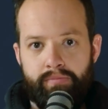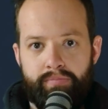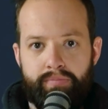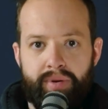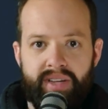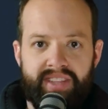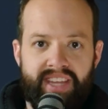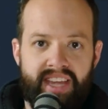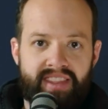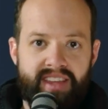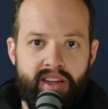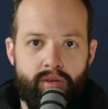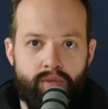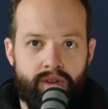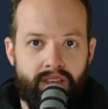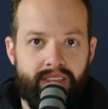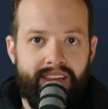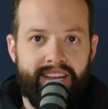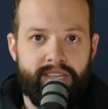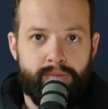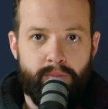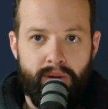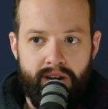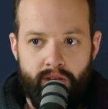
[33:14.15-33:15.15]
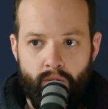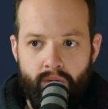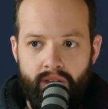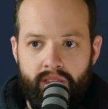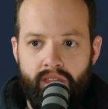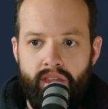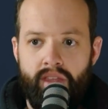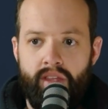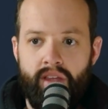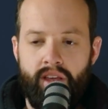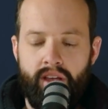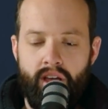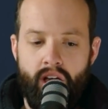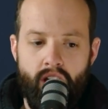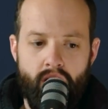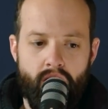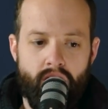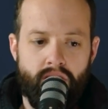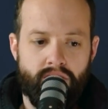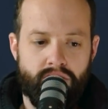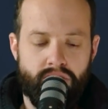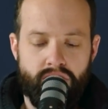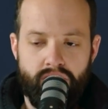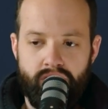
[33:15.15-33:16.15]
But then they realize pretty quickly, they're like,
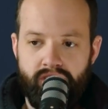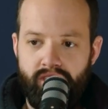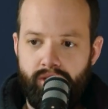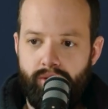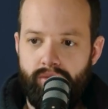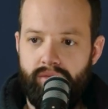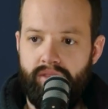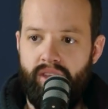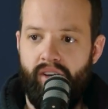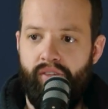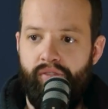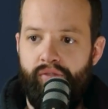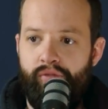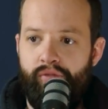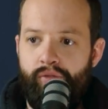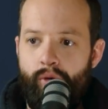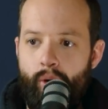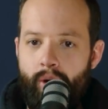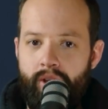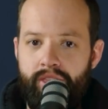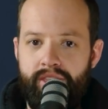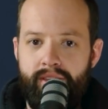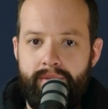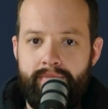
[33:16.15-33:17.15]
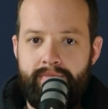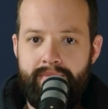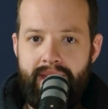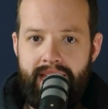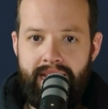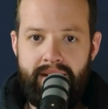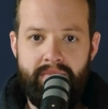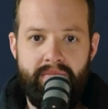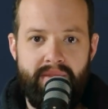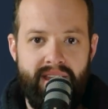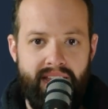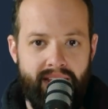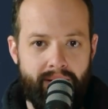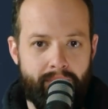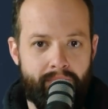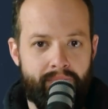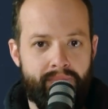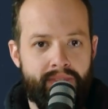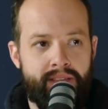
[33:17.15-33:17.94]
oh shoot, the 4th Amendment,